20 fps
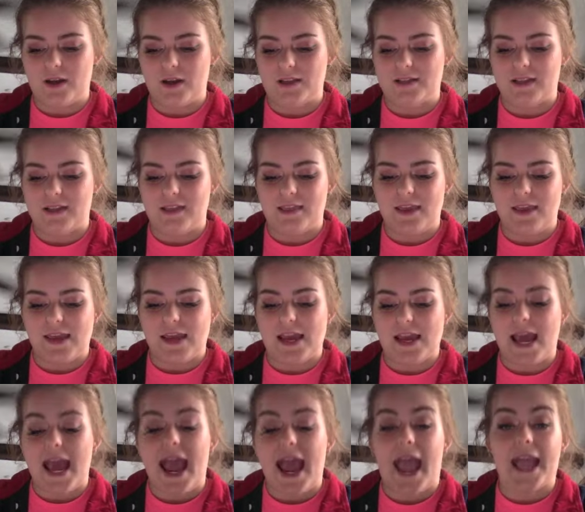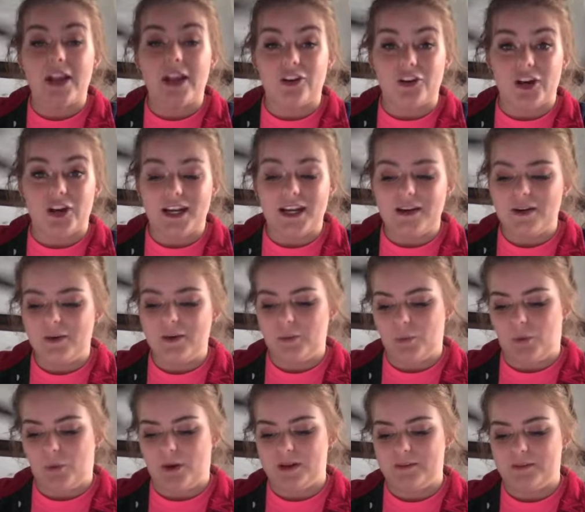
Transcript: the first one that I did was